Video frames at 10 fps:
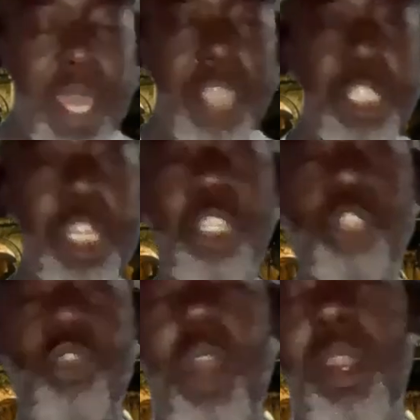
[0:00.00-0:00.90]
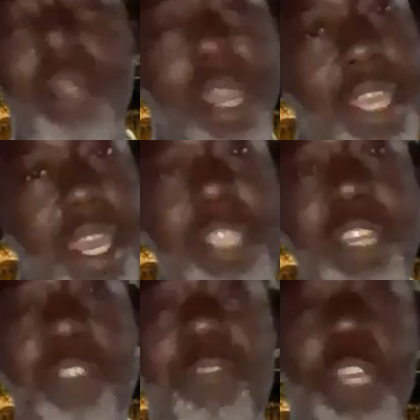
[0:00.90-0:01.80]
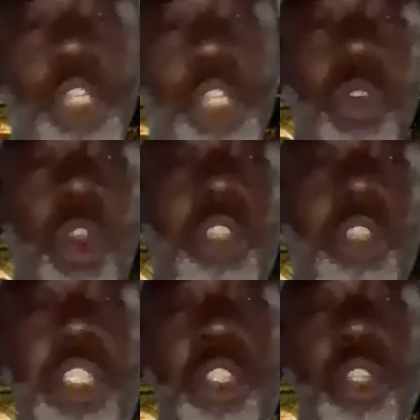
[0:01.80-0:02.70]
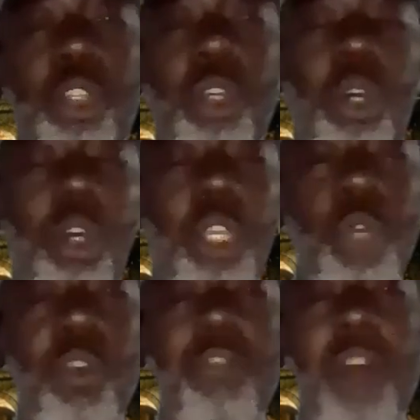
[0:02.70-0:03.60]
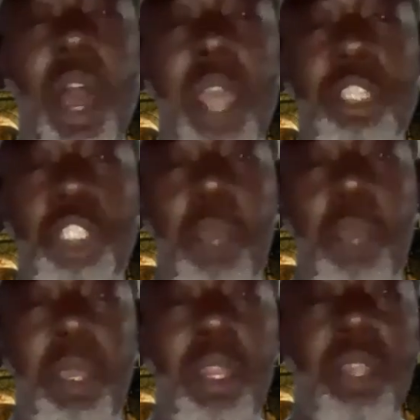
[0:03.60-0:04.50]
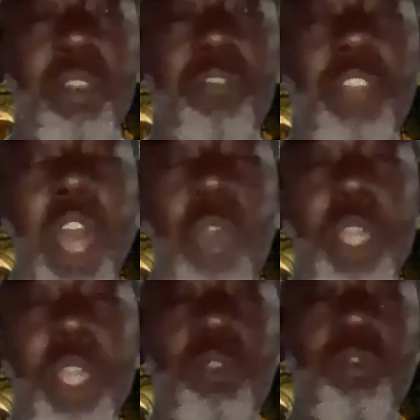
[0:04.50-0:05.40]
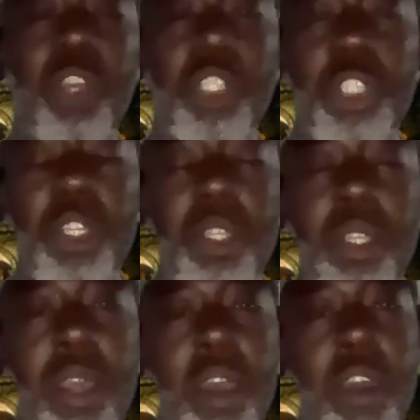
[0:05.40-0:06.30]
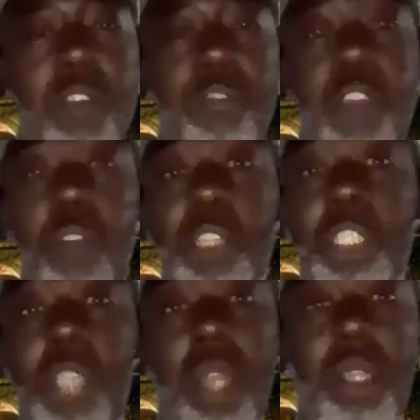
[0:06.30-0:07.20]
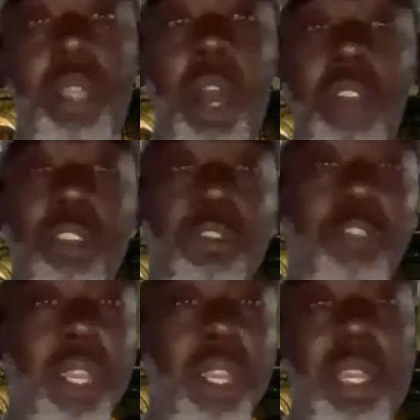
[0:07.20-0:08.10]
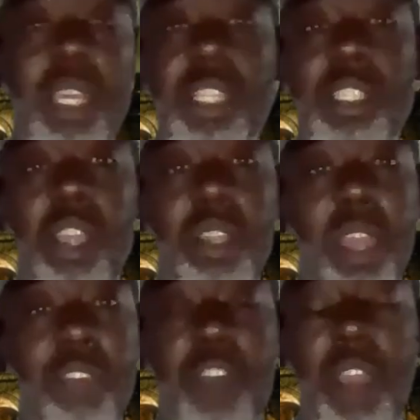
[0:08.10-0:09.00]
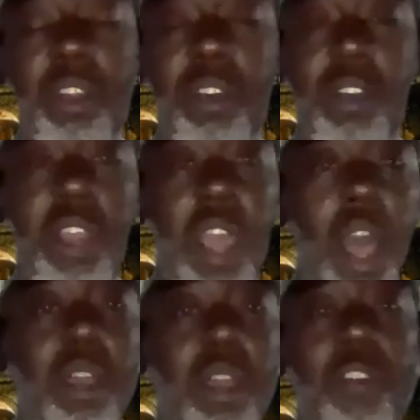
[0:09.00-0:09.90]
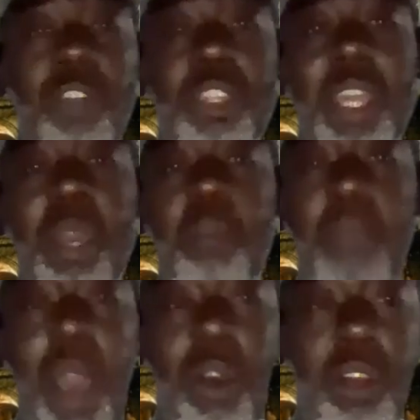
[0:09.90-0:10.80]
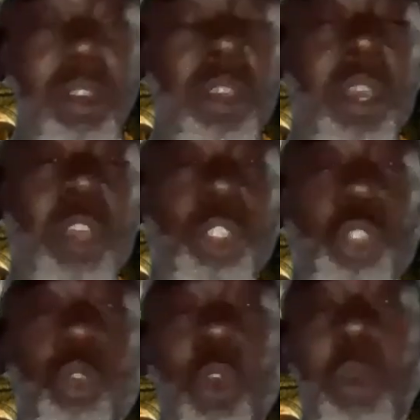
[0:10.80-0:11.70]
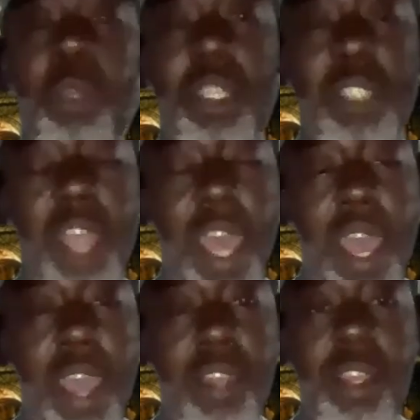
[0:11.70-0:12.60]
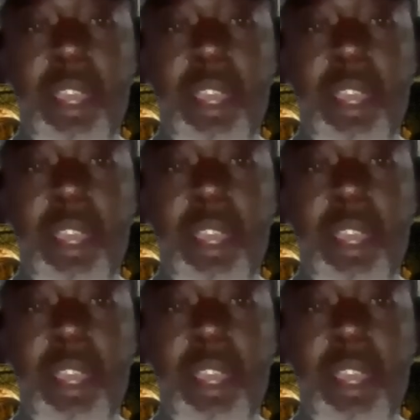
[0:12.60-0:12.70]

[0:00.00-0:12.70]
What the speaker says: Seniesa Estrada, again, I did a feature on her. She's the unified champion in the flyweight division. Very solid, undefeated East LA fighter. I love everything about her. Story with the dad.